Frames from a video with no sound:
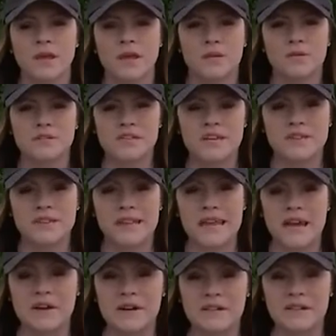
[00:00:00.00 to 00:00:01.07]
Well, David, the
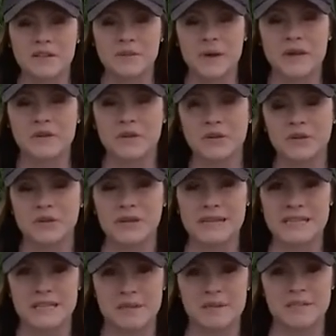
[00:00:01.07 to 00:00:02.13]
area surrounding
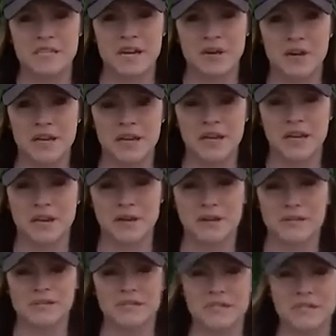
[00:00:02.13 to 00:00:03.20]
Unity Cemetery here is a